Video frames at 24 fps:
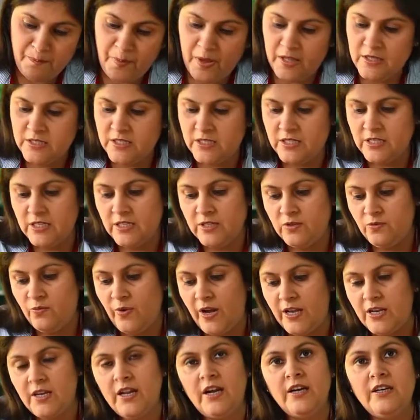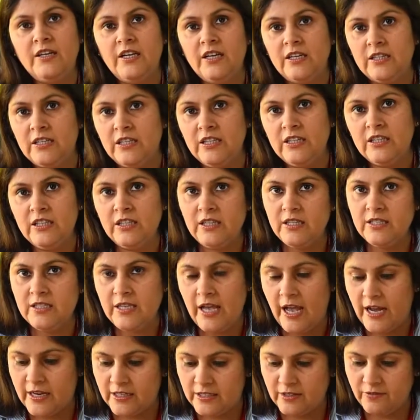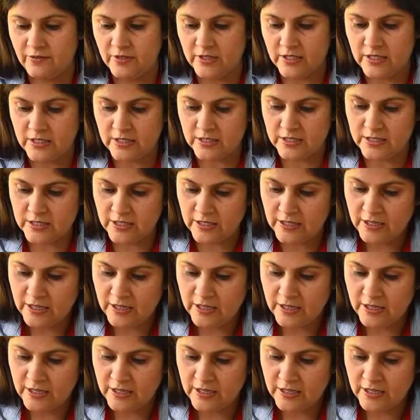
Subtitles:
pulses while conducting these activities.